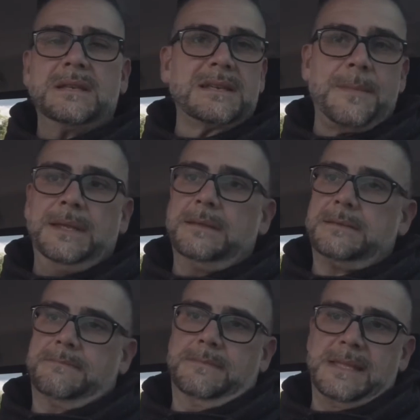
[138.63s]

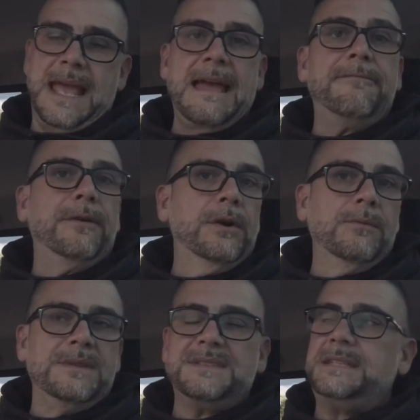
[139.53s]
The effort
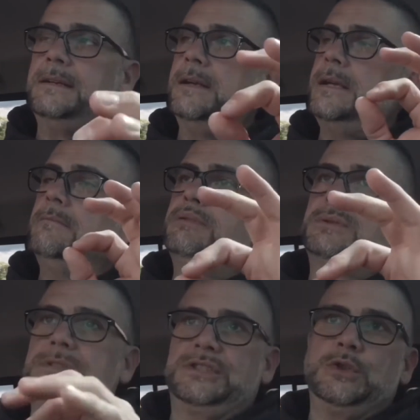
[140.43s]
with steering,
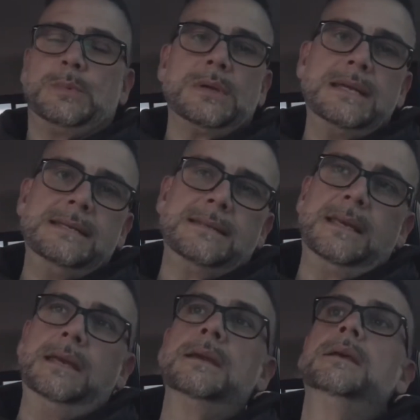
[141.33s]
super
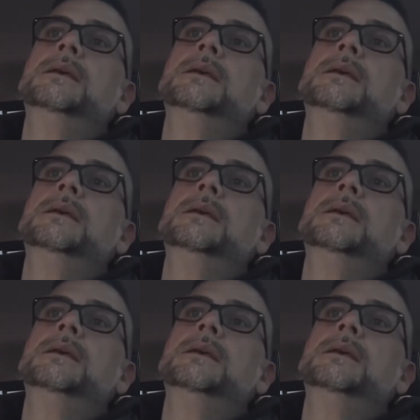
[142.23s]
easy.